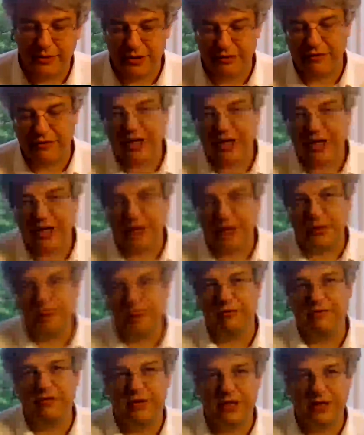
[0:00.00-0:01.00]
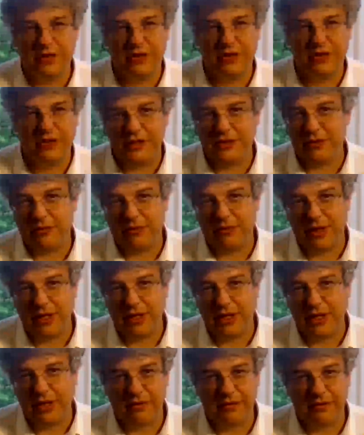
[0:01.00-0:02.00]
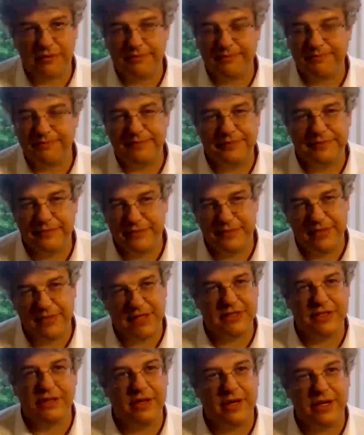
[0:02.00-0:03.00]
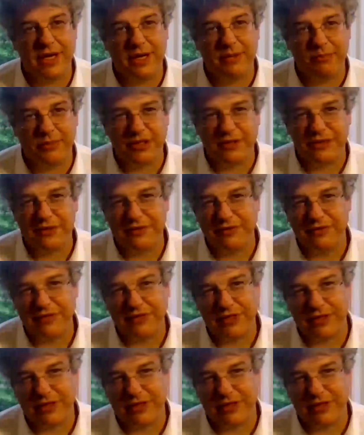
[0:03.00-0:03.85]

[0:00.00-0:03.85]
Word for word: in terms of airborne infection, that's already, it's in the numbers.